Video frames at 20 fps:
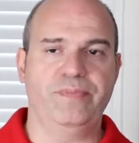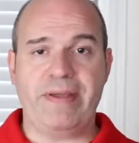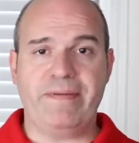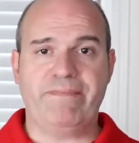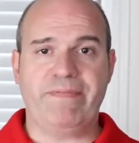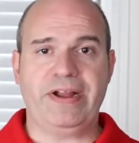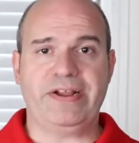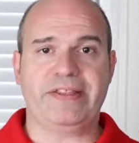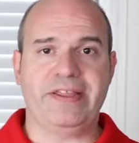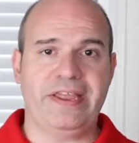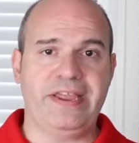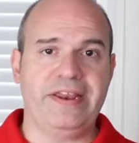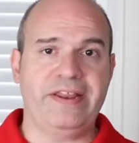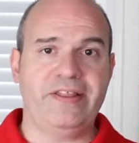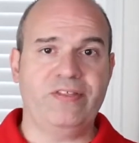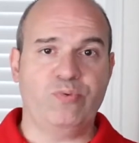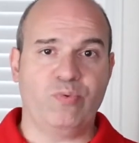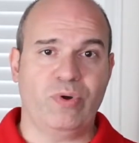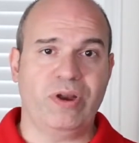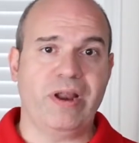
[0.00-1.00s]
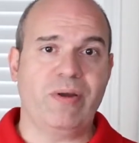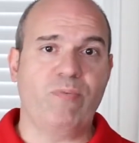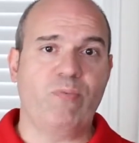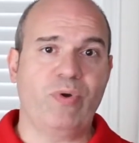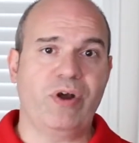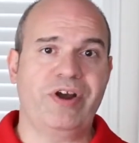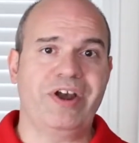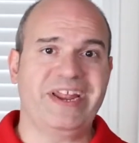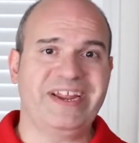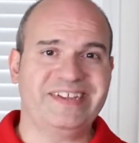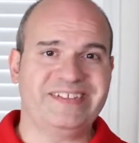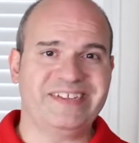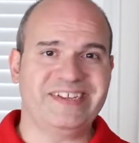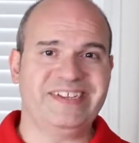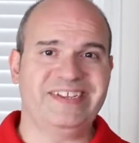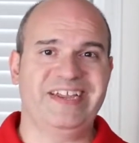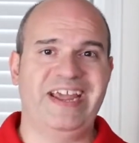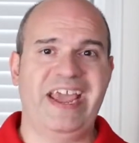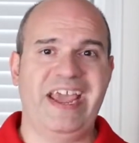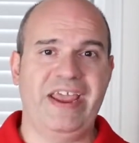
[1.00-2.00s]
In fact, it is what I'm wearing
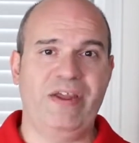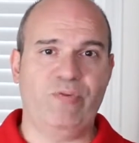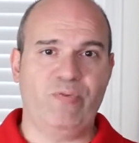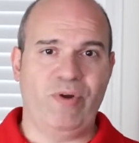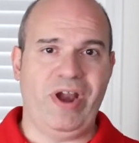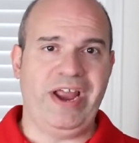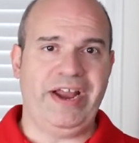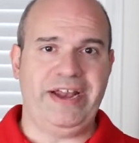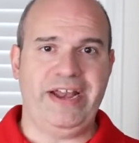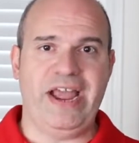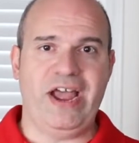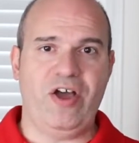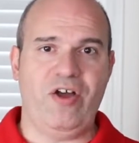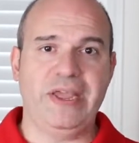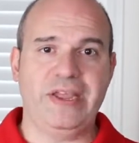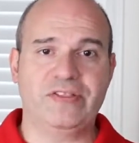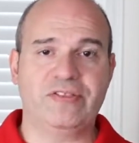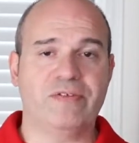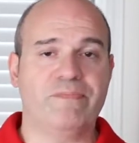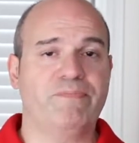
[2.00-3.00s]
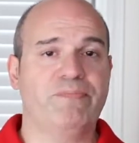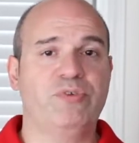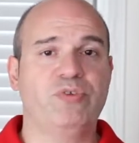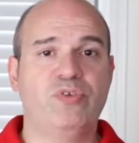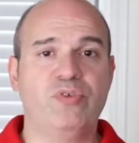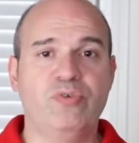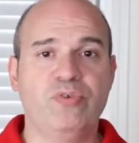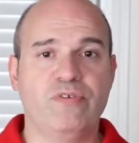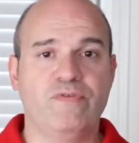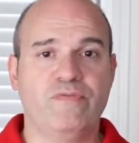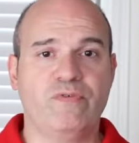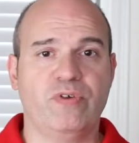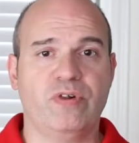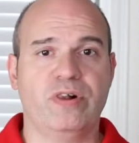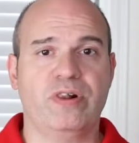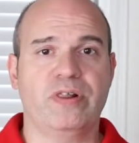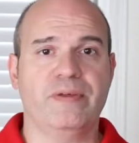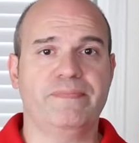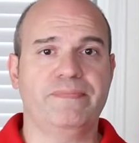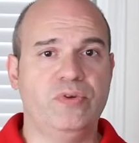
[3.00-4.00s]
today right now. It's a
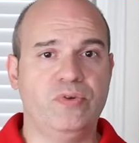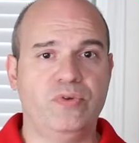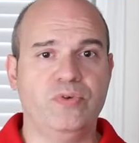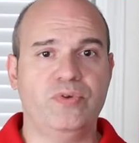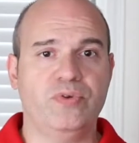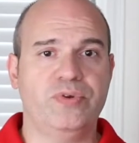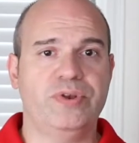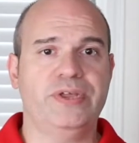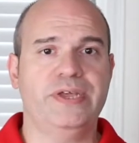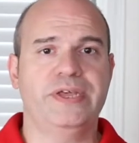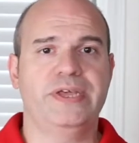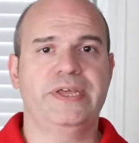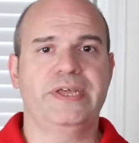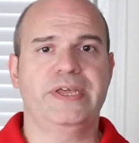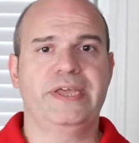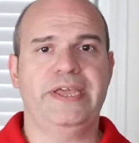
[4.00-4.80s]
beautiful oud.